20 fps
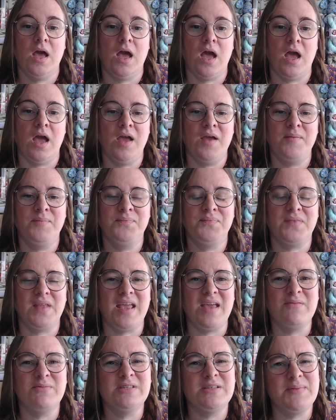um,
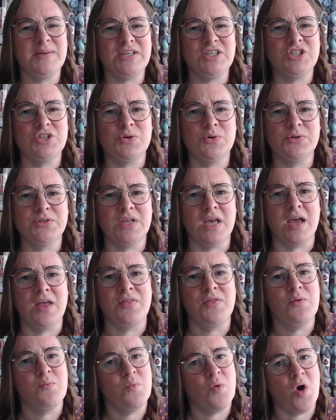it was a bit shorter
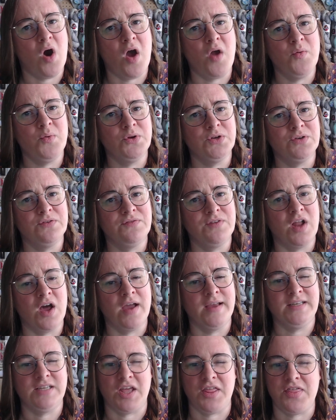than what I would have liked.